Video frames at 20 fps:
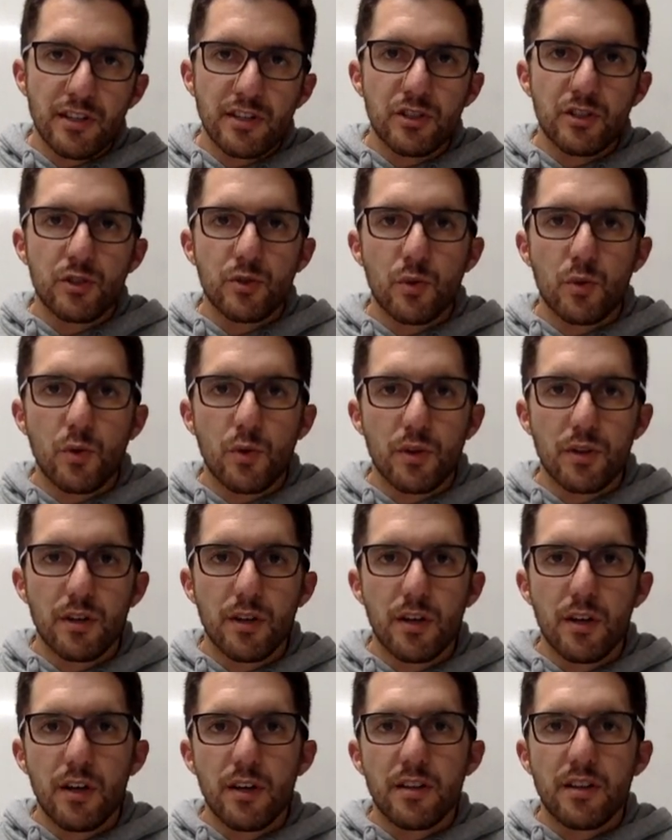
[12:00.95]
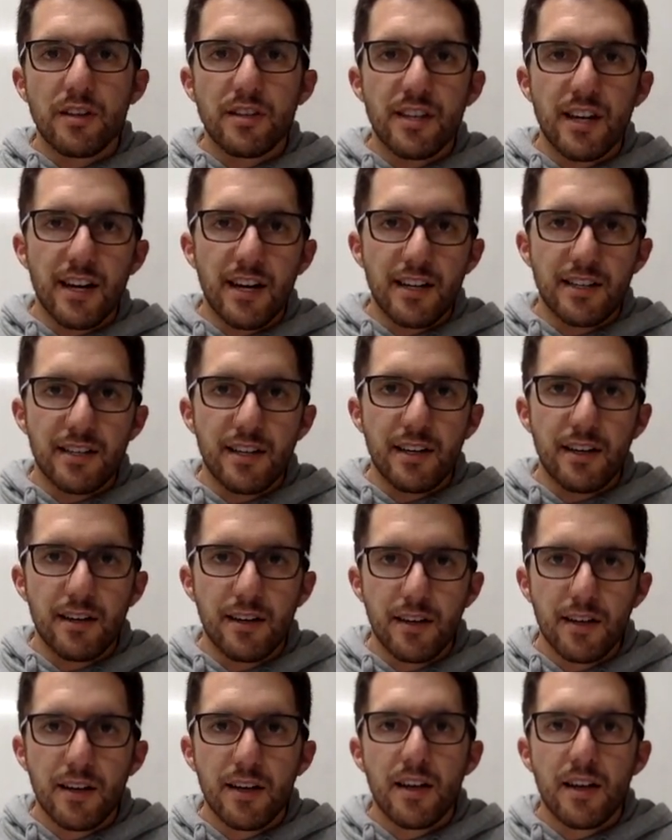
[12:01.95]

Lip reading: sort the data,